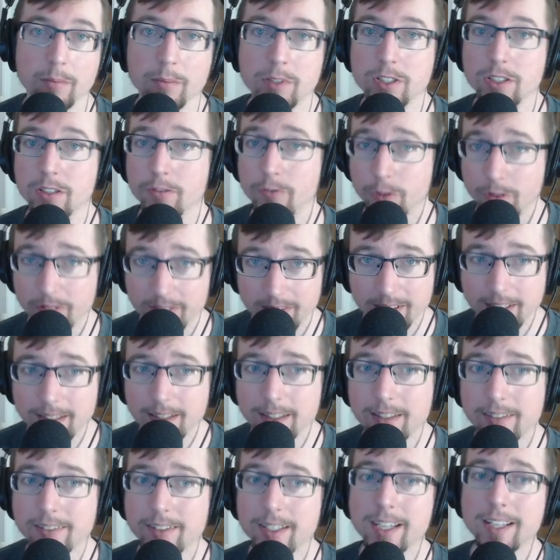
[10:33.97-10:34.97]
If you see this,
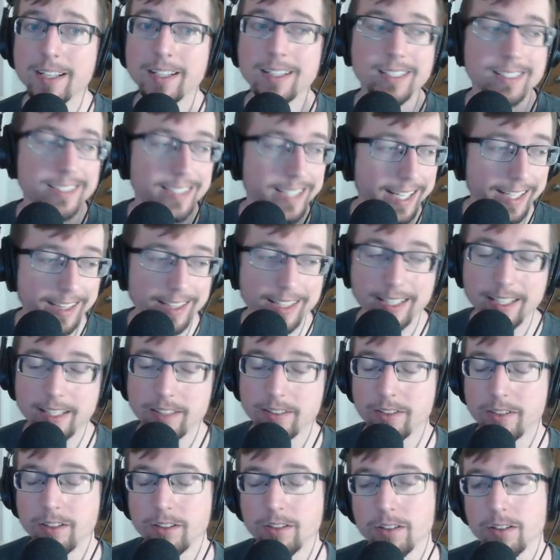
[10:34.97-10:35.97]
take the hit to
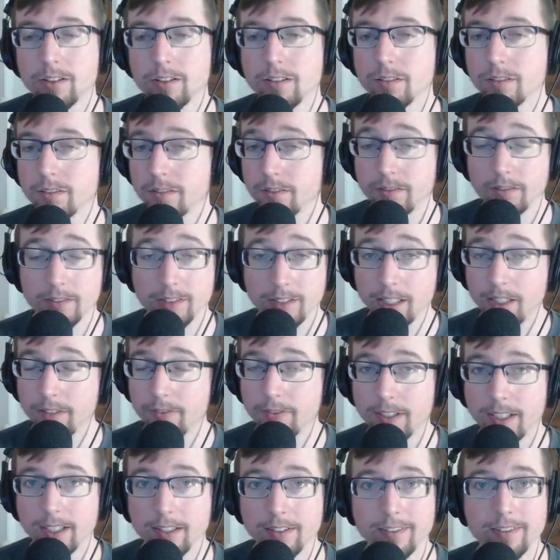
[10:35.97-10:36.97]
your
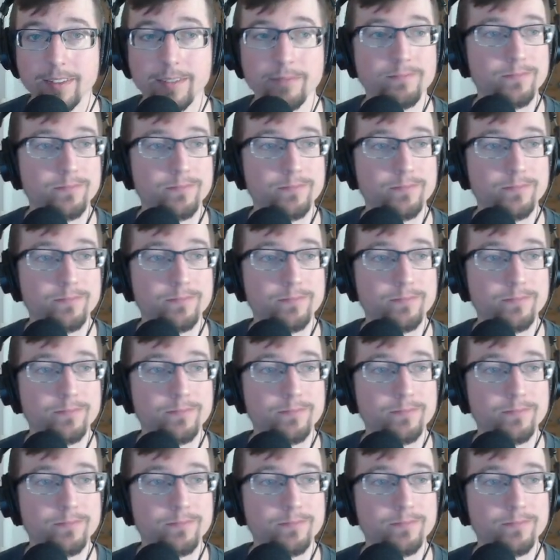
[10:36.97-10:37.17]
defense,